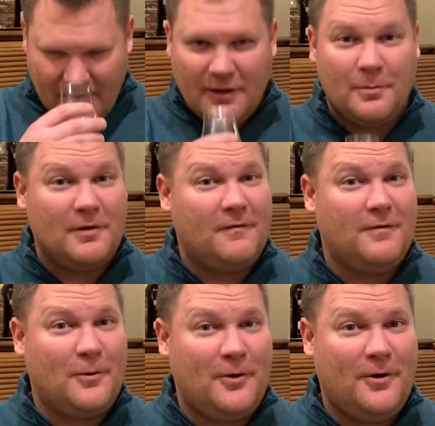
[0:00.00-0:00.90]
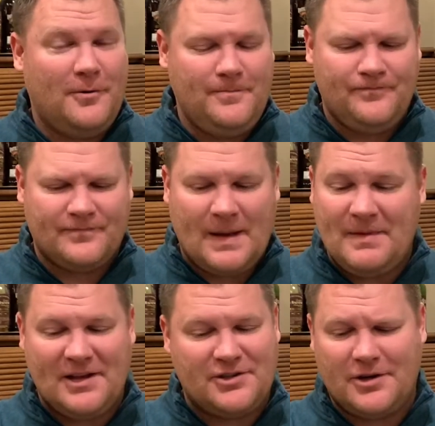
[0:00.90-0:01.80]
little bit of floral. I'm
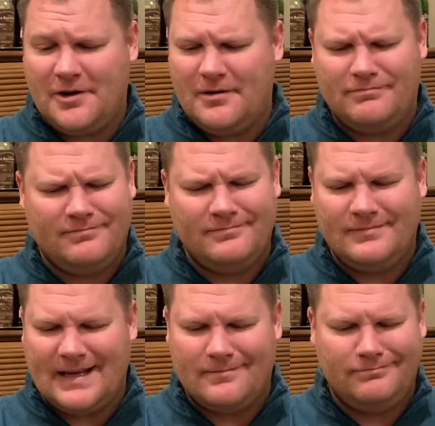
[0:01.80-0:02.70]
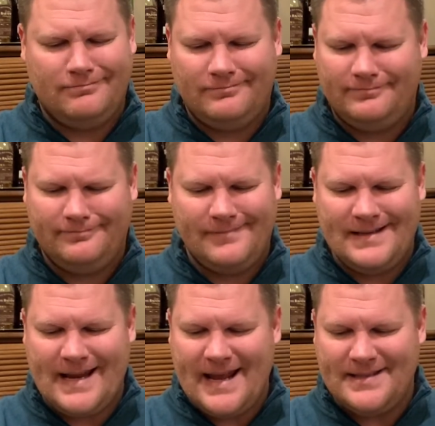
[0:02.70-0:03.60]
not sure, like
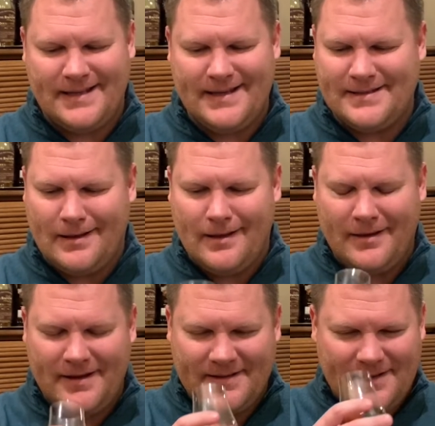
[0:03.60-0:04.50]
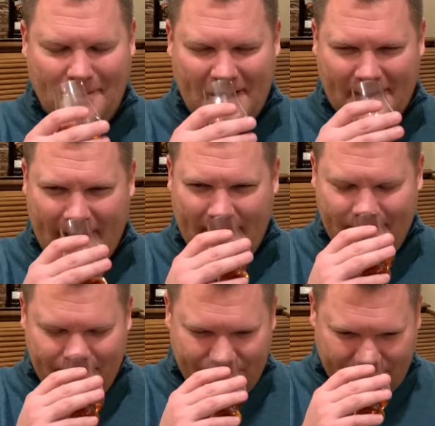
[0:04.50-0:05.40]
daisies, lilies, something like that.
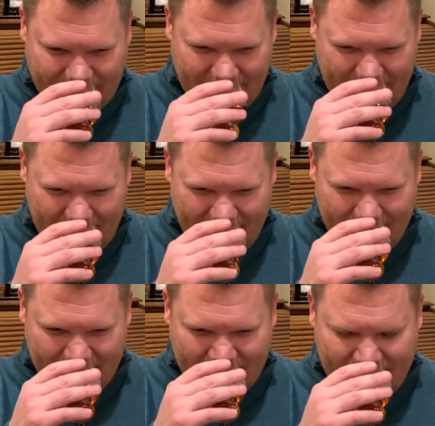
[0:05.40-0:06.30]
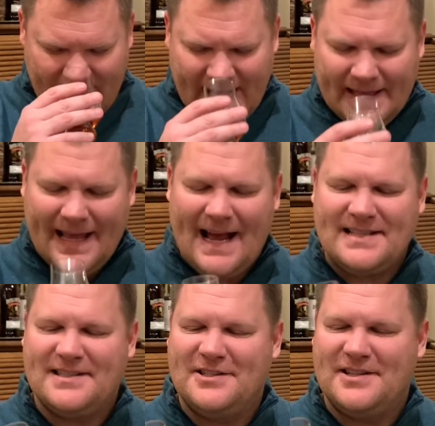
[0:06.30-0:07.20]
And
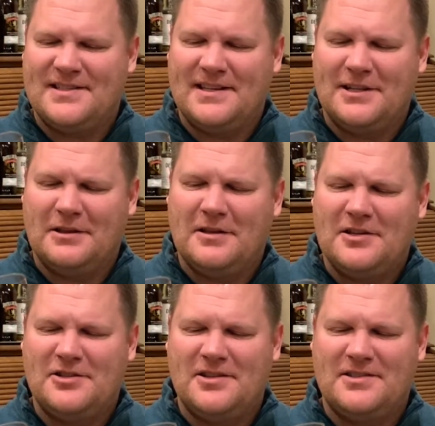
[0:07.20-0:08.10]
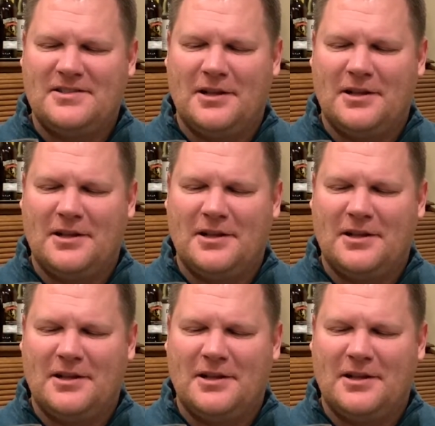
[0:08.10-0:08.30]
lastly, just a delicious